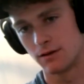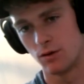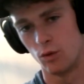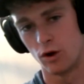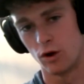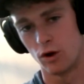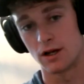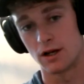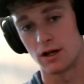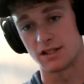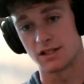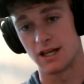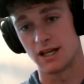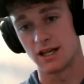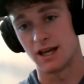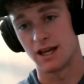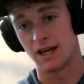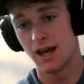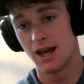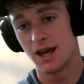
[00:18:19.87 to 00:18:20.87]
We're going to
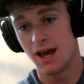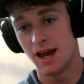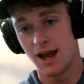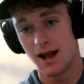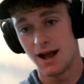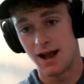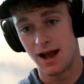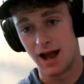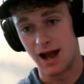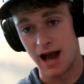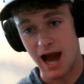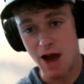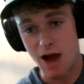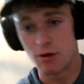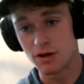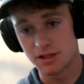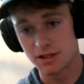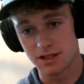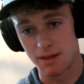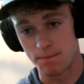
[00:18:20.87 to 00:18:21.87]
see, I was